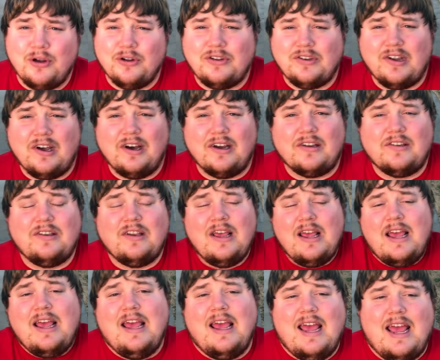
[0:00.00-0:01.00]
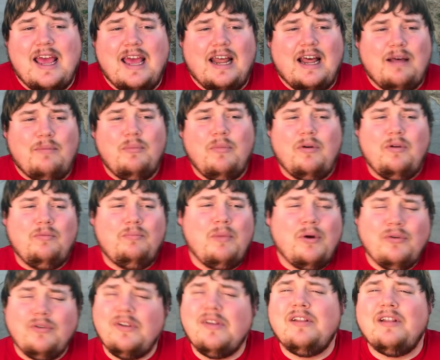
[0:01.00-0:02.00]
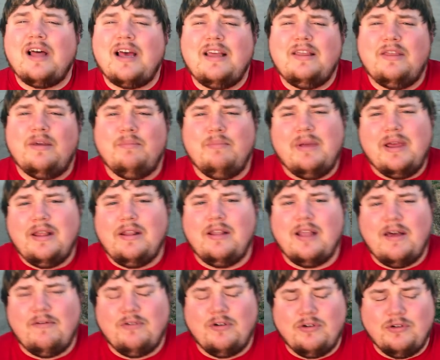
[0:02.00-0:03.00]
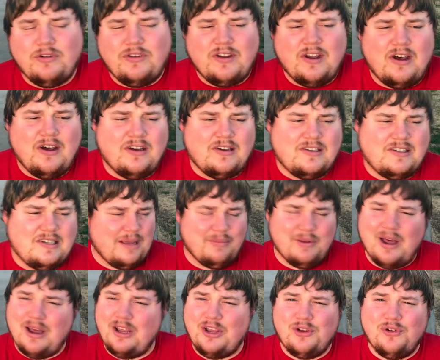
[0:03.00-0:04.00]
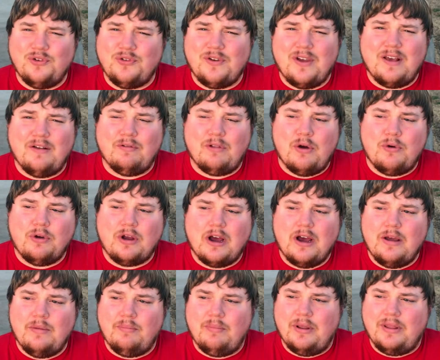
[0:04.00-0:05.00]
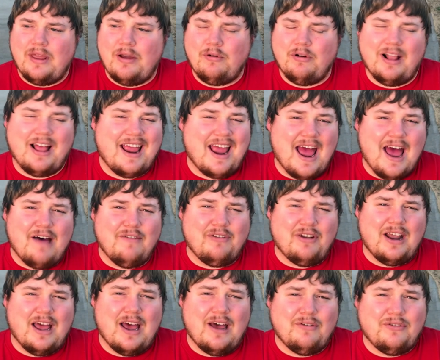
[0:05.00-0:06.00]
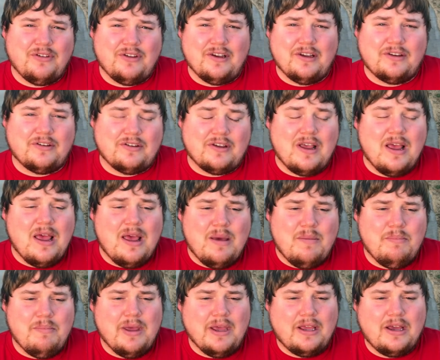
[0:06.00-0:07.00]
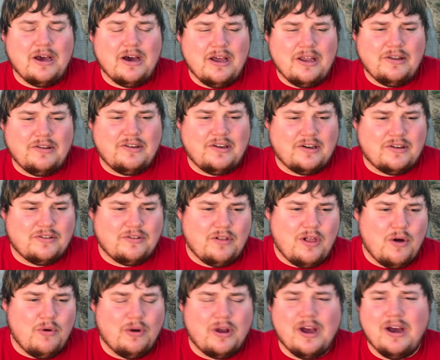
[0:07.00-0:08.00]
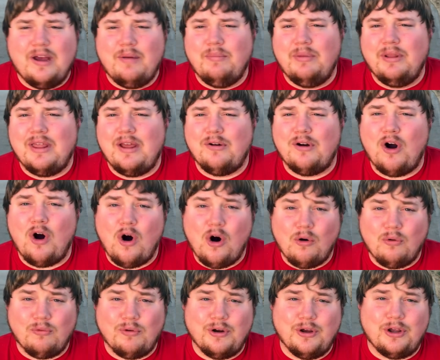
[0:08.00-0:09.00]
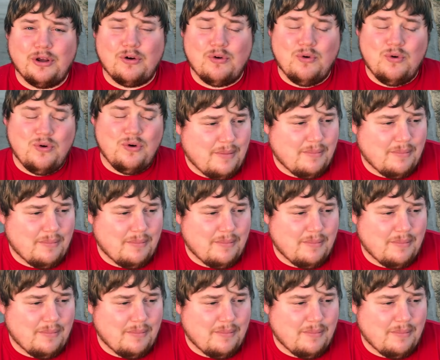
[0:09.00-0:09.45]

socks. And I am mostly like the mid level socks. Not a huge fan of low cut, but they were like half and half, six mid cut, six low cut, but they were all really cool.